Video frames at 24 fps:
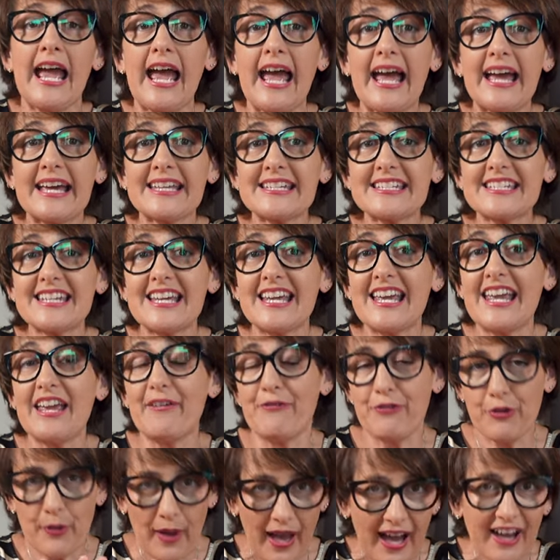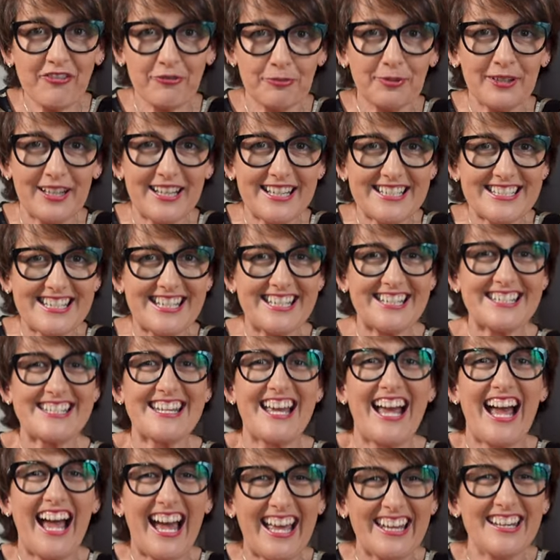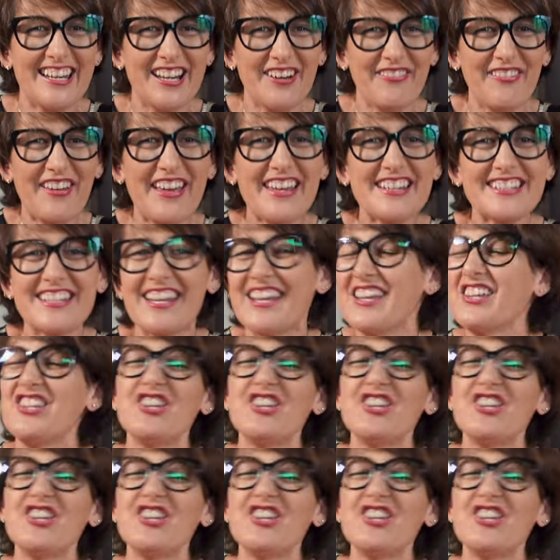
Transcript: And if you have played it and love it,